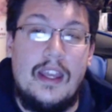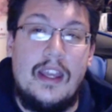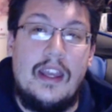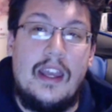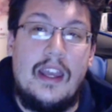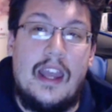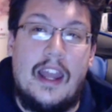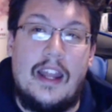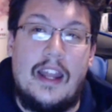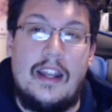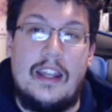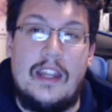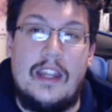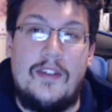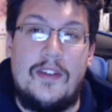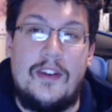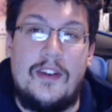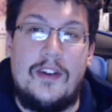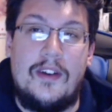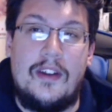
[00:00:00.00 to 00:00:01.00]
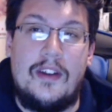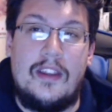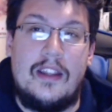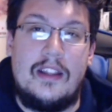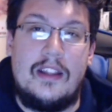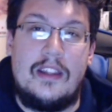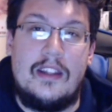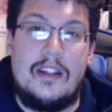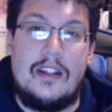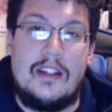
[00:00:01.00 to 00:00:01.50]
And even during
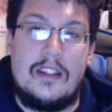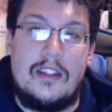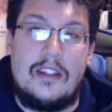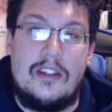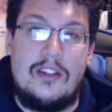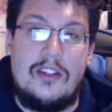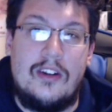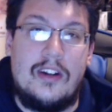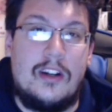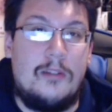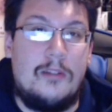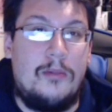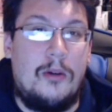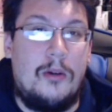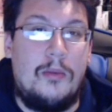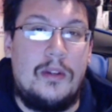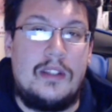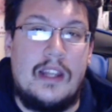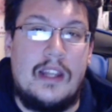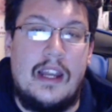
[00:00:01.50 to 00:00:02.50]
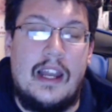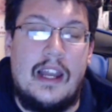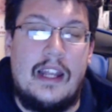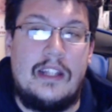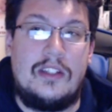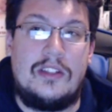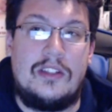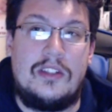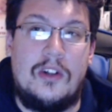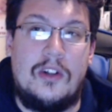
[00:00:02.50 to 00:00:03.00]
the darker moments, I
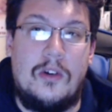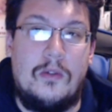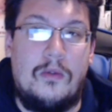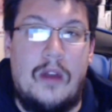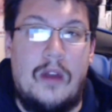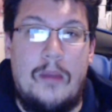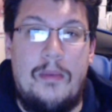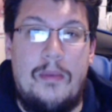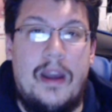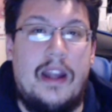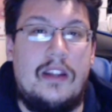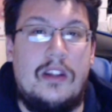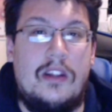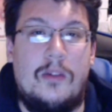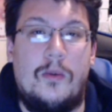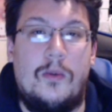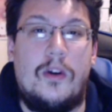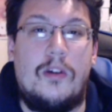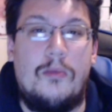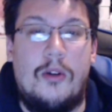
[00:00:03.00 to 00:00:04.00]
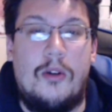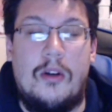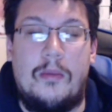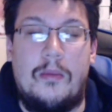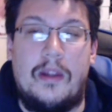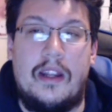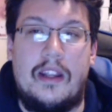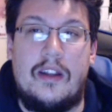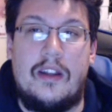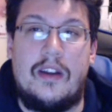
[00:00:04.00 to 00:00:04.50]
just go right back into the work mode. I'm
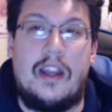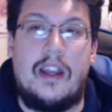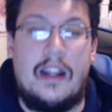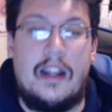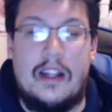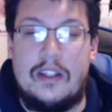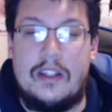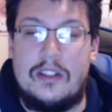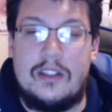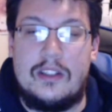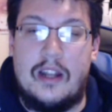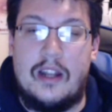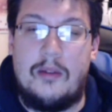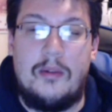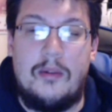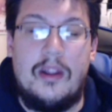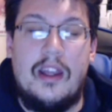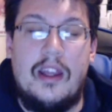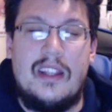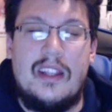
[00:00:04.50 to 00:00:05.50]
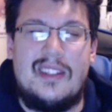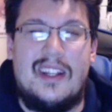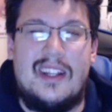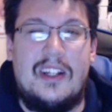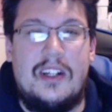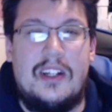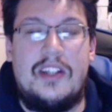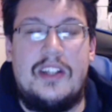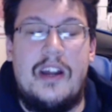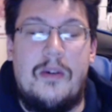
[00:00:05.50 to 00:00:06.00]
like, okay, I just gotta. So I
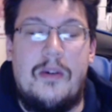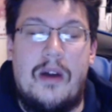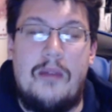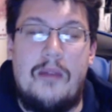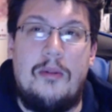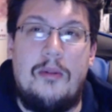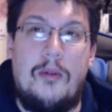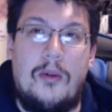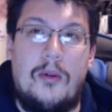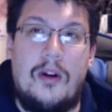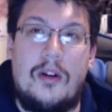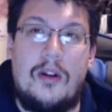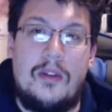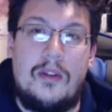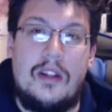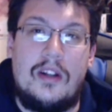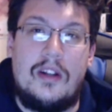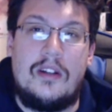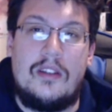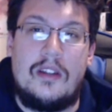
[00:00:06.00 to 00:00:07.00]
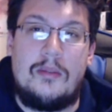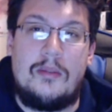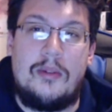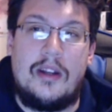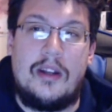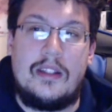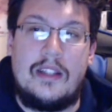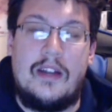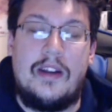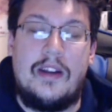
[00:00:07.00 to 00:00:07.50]
understand why people work when they're
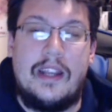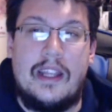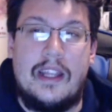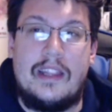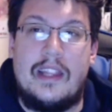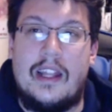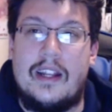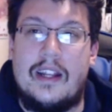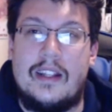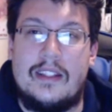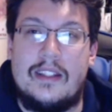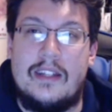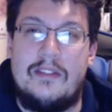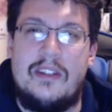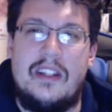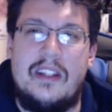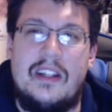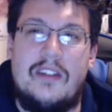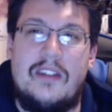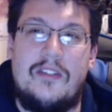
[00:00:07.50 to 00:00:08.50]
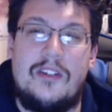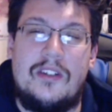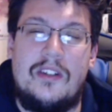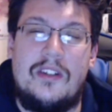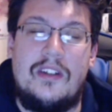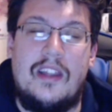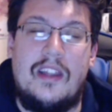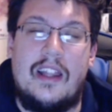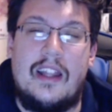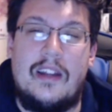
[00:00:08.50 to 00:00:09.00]
depressed. Now I get that, because I really never
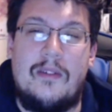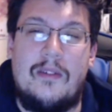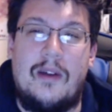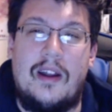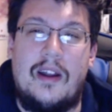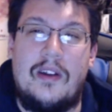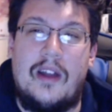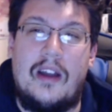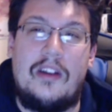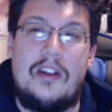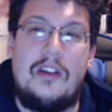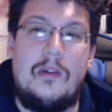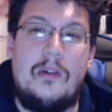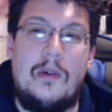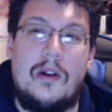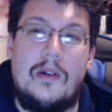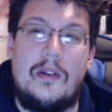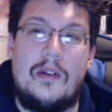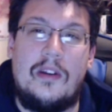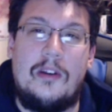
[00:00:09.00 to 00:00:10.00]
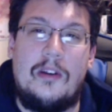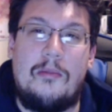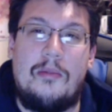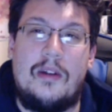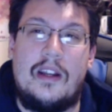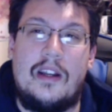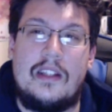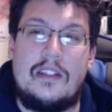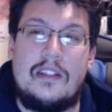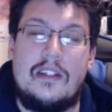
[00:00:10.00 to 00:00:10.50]
understood that. Like, why, how can you work when you're
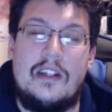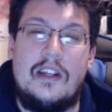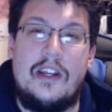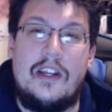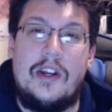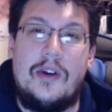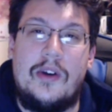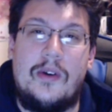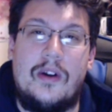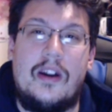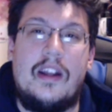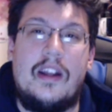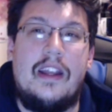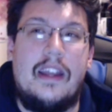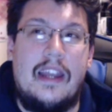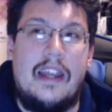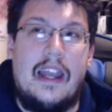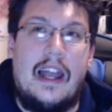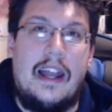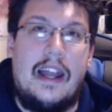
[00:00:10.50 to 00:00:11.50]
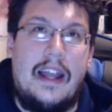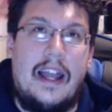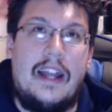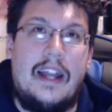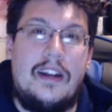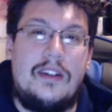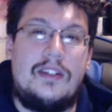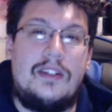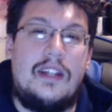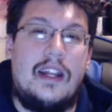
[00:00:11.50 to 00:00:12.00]
depressed? Or I
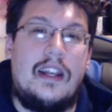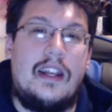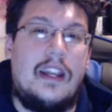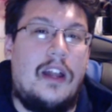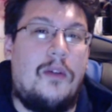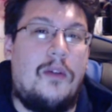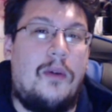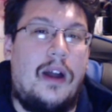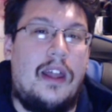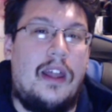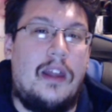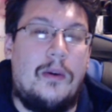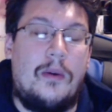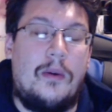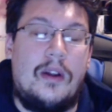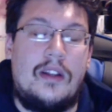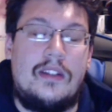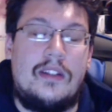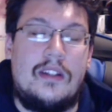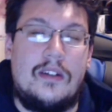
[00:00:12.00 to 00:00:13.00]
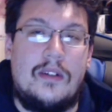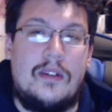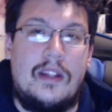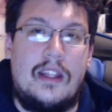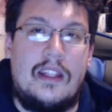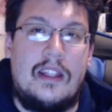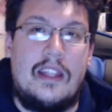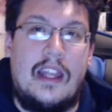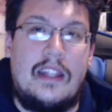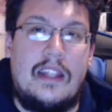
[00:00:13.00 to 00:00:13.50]
understand now why that works. You know,
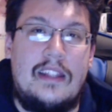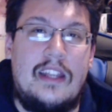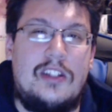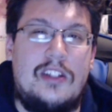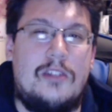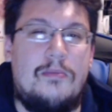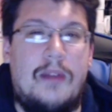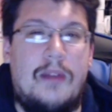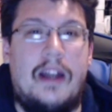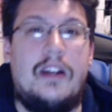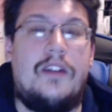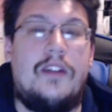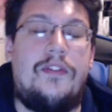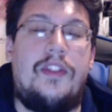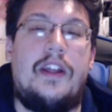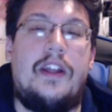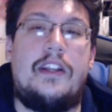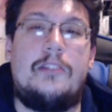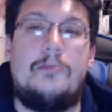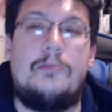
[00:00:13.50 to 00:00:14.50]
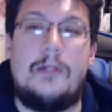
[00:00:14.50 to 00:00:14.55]
it takes your mind off things.